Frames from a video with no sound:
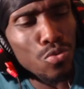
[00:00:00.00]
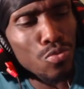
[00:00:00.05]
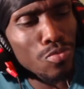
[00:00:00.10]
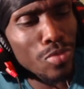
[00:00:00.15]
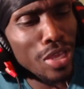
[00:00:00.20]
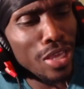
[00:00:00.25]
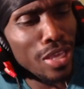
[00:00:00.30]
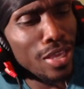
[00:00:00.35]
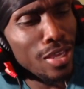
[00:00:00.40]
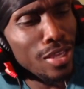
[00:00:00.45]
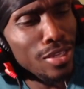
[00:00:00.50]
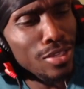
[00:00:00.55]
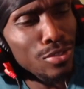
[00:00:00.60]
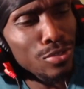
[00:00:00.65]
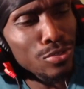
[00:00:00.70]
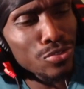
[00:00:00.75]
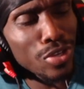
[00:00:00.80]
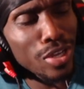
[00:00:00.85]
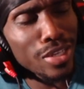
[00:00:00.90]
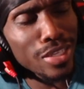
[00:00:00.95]
man, you
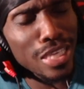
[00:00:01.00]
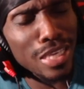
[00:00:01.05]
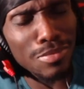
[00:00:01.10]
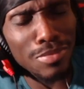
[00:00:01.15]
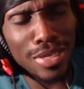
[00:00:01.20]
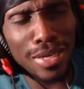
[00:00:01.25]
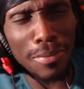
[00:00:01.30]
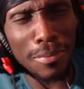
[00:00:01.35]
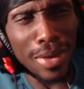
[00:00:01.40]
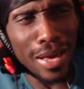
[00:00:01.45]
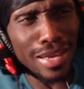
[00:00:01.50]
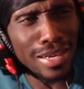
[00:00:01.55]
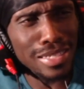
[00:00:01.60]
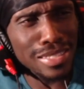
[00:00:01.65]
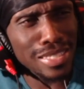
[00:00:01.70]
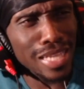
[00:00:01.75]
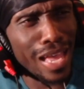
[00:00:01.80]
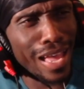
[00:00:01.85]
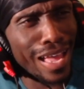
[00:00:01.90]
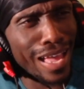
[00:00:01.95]
trying to get me
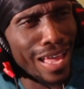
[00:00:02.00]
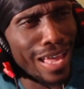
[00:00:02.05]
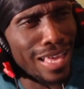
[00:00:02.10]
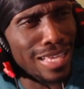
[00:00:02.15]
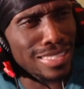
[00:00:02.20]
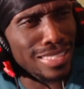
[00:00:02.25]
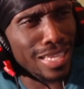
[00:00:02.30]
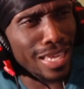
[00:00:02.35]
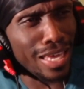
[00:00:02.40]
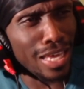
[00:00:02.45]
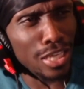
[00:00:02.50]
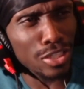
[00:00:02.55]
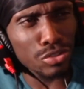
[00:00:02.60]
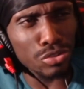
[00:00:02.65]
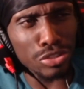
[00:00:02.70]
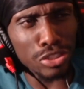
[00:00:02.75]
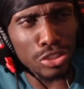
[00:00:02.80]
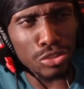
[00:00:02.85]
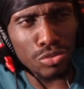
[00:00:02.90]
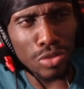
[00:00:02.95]
demonetized, age
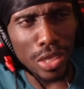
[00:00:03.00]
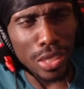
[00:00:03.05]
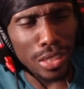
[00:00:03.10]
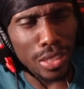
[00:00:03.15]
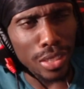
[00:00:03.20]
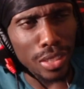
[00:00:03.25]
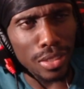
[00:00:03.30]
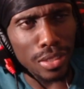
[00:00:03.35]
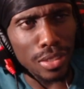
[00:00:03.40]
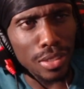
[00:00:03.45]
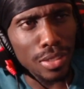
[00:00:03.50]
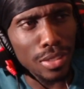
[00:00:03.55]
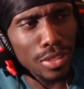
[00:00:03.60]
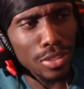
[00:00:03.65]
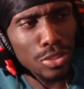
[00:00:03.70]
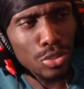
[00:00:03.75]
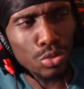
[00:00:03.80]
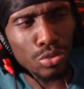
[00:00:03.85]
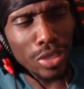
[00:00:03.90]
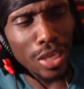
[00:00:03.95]
restricted.
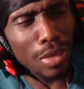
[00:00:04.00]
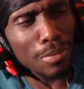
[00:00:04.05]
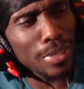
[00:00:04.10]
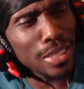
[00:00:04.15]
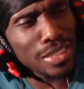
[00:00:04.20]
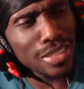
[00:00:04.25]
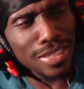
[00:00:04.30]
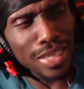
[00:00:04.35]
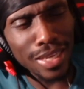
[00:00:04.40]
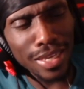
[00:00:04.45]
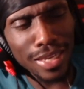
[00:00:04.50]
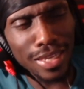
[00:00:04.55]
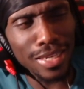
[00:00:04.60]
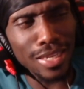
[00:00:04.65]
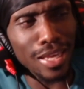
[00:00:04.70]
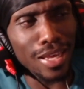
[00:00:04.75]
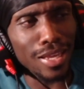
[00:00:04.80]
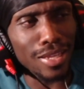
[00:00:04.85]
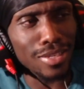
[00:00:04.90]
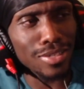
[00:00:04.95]
You can't be saying
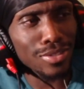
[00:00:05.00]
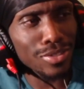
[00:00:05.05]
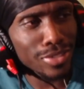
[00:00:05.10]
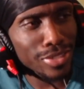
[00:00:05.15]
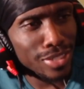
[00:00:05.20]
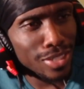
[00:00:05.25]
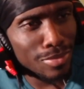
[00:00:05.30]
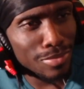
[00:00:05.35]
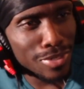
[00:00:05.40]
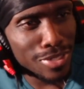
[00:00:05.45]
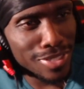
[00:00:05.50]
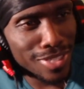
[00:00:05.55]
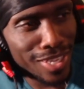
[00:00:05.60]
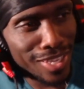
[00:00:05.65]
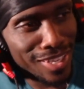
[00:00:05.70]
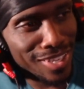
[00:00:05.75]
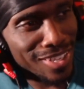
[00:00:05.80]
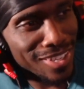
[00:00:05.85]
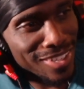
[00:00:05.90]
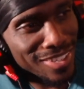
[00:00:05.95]
that. You know what I'm saying? But say
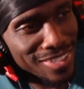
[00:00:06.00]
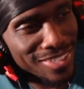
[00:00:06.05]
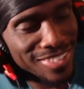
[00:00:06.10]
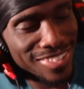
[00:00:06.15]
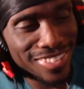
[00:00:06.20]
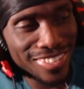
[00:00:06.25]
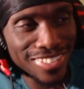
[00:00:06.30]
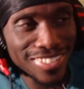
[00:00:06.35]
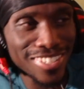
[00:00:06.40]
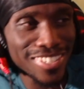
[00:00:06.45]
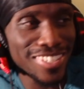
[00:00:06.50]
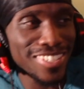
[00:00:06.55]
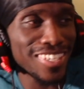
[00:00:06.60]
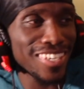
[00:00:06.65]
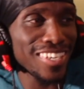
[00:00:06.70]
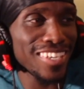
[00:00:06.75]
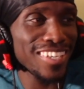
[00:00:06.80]
it. You know what I'm saying?